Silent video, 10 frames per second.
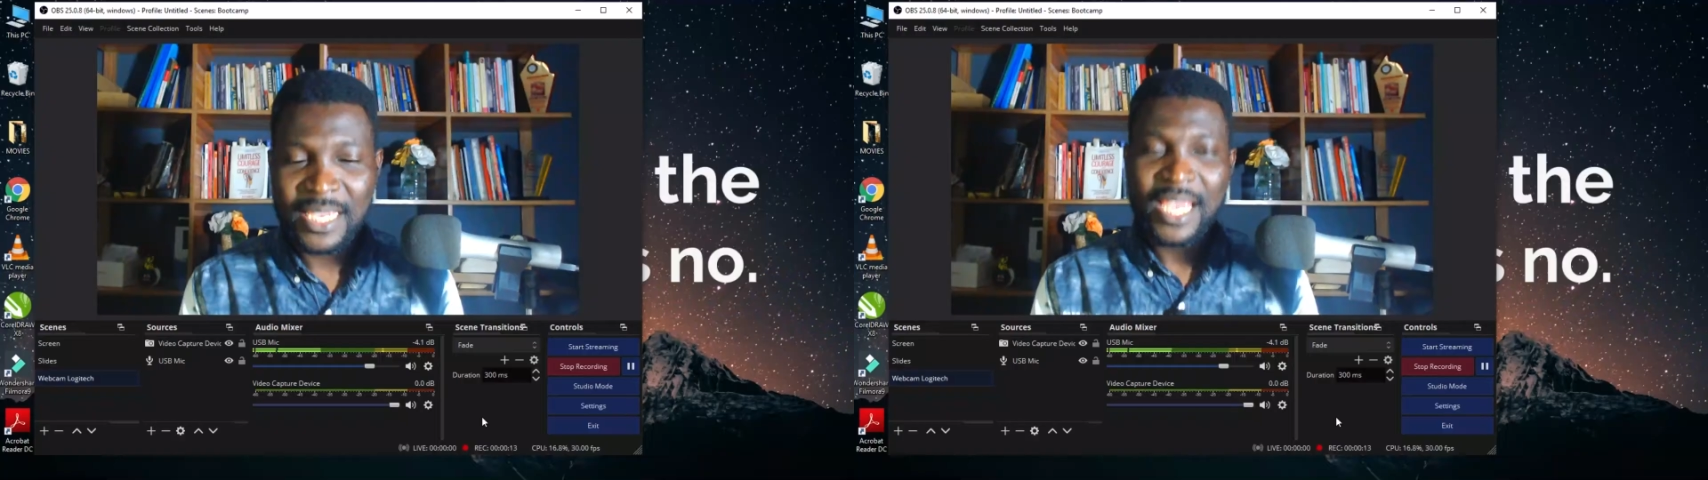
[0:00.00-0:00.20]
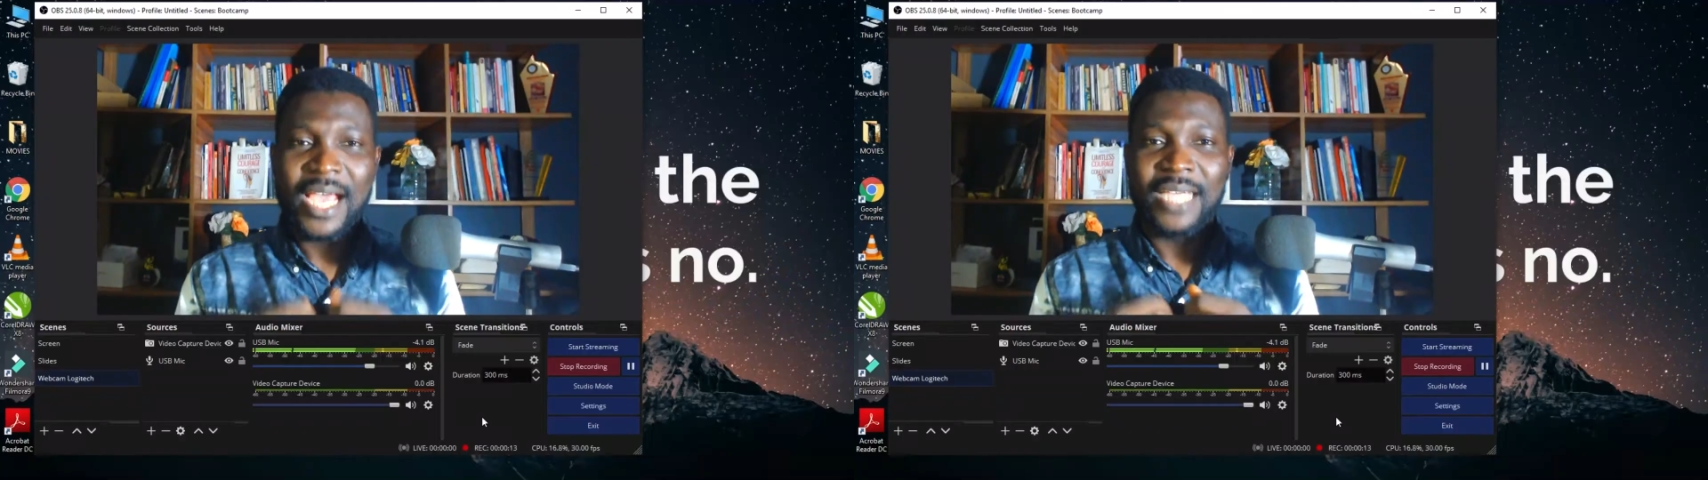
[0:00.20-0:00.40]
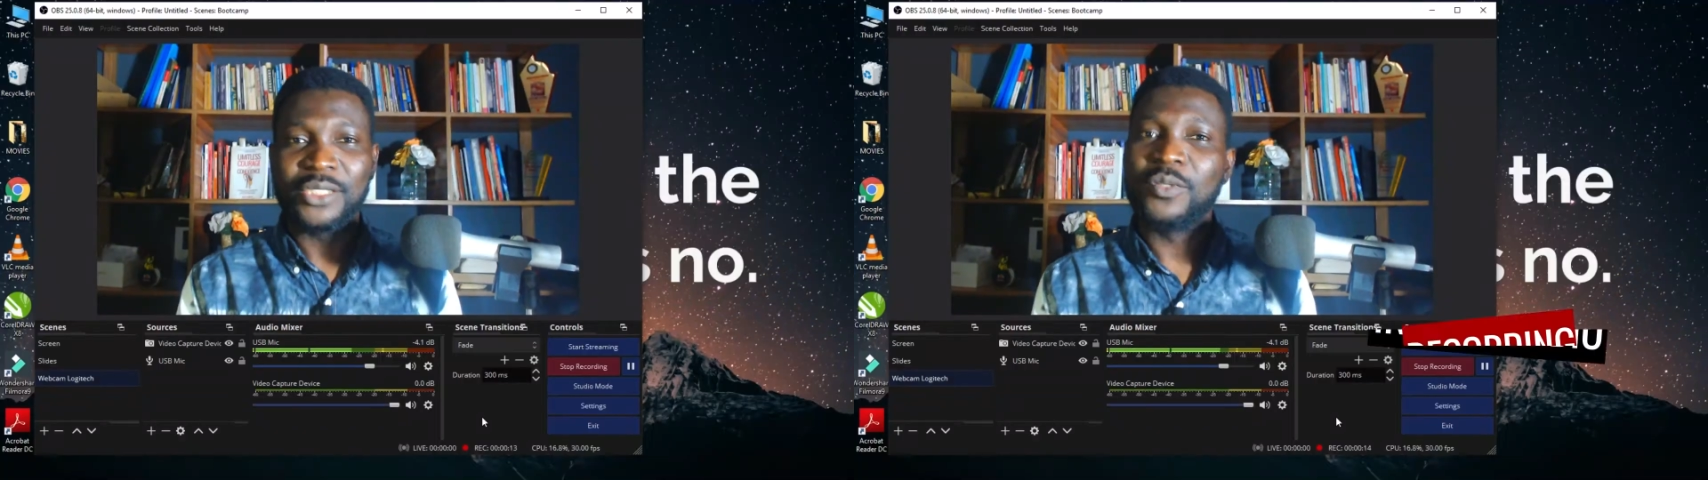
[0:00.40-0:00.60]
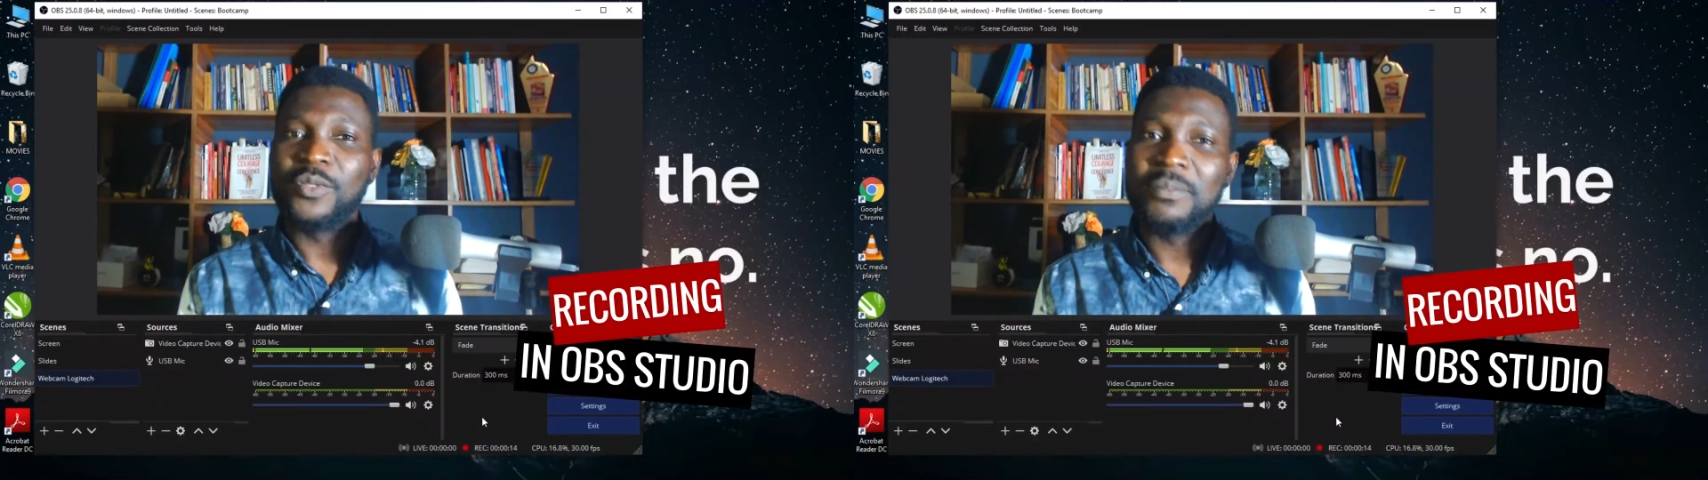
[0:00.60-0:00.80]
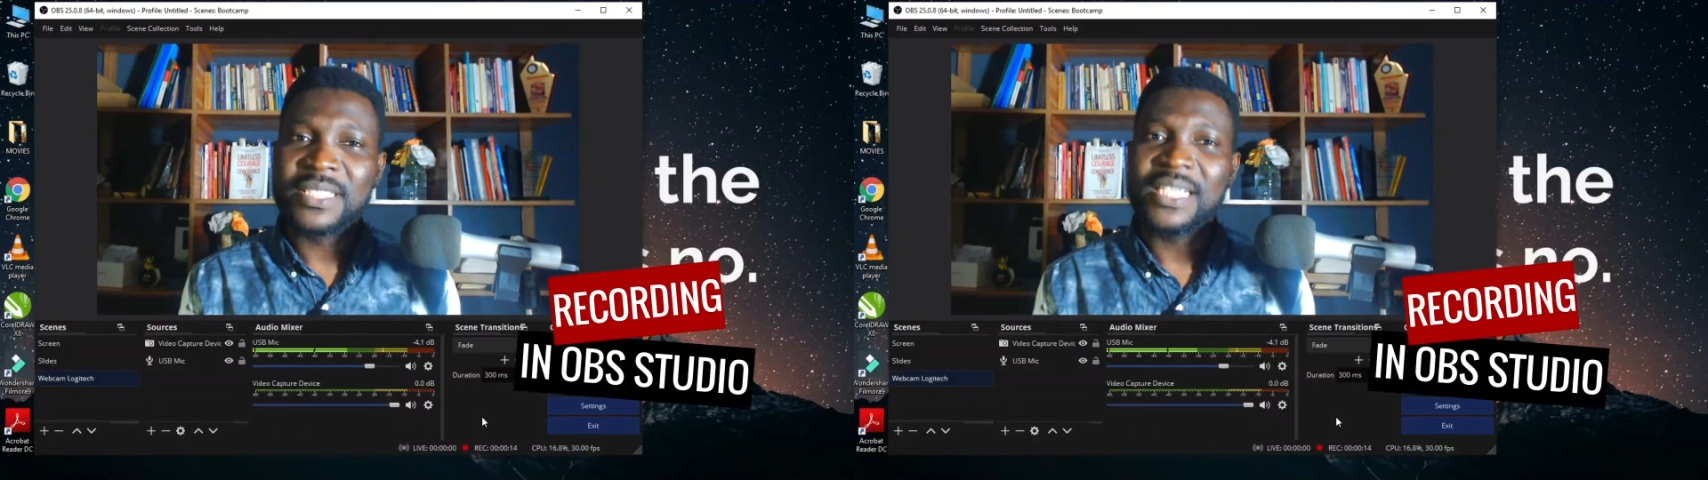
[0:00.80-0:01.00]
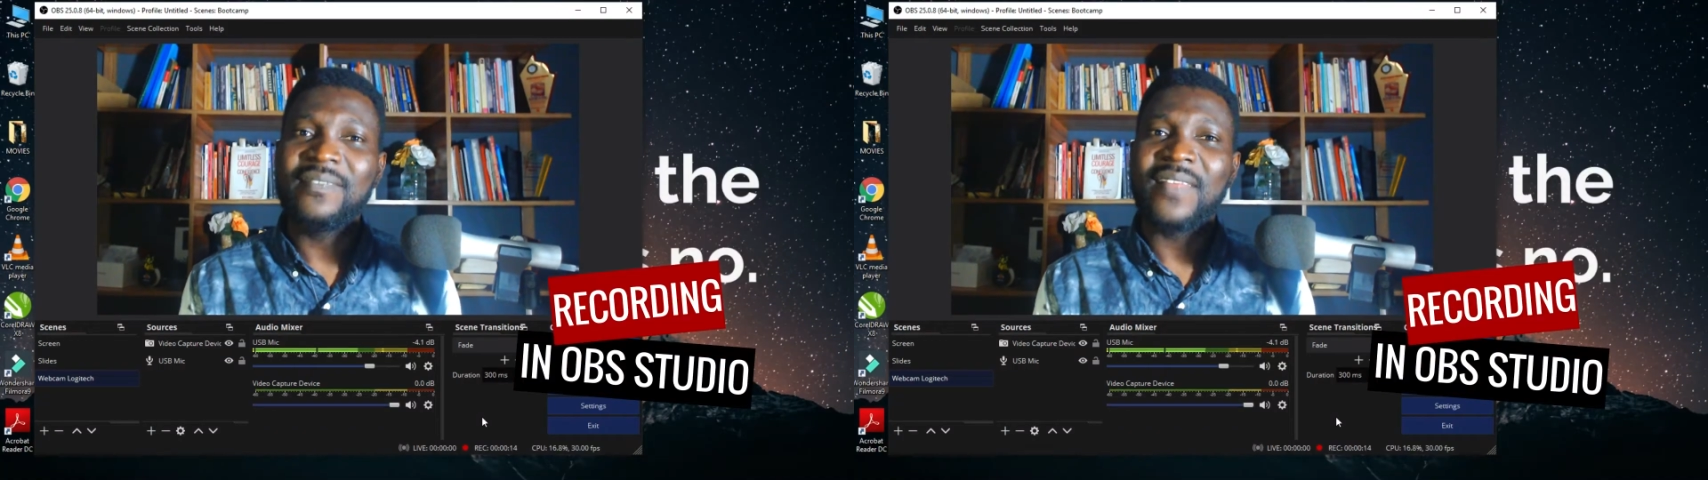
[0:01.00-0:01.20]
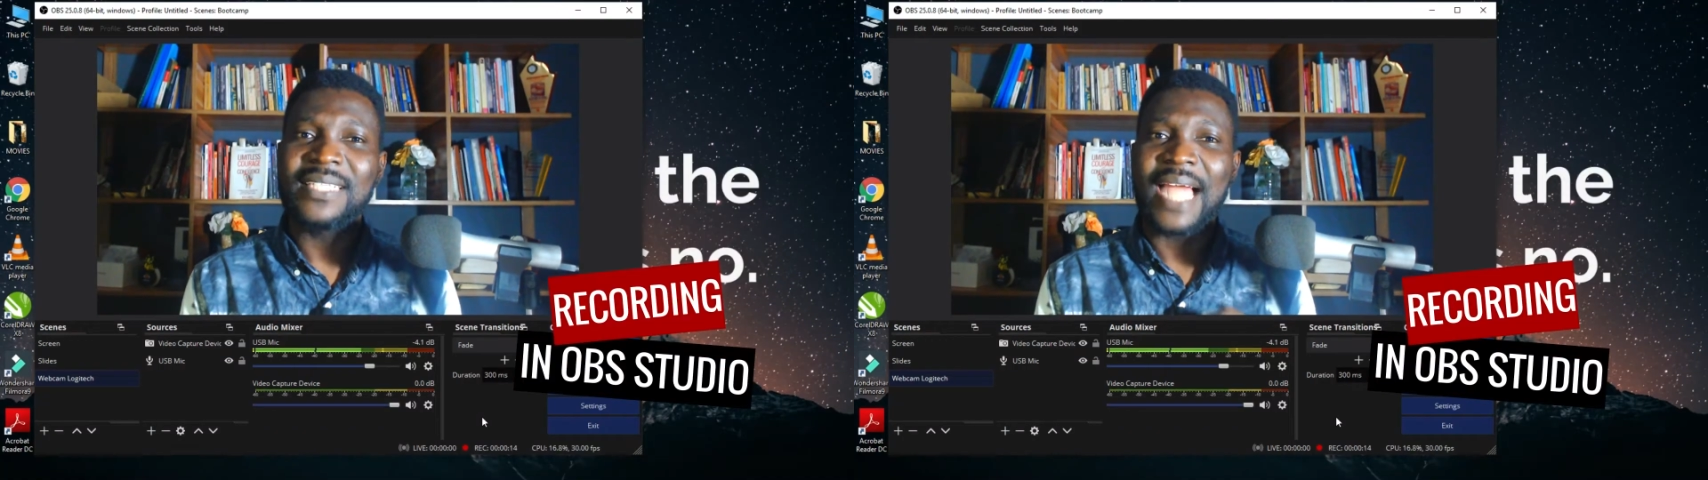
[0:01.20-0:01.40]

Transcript: And you'll observe that I